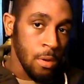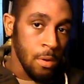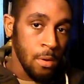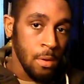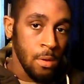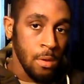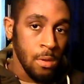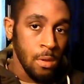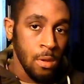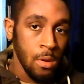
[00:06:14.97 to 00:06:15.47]

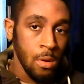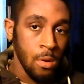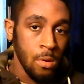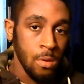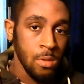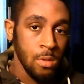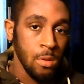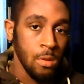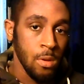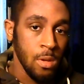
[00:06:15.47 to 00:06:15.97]
on. You
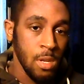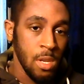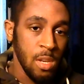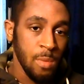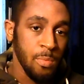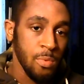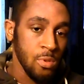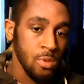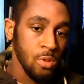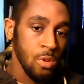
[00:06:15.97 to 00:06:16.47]
know, it's gonna
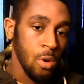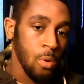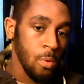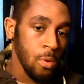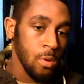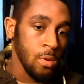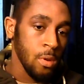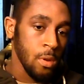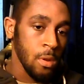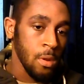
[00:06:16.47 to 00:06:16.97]
keep us
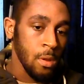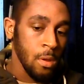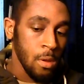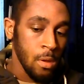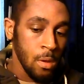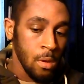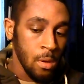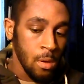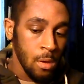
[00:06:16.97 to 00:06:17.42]
going on.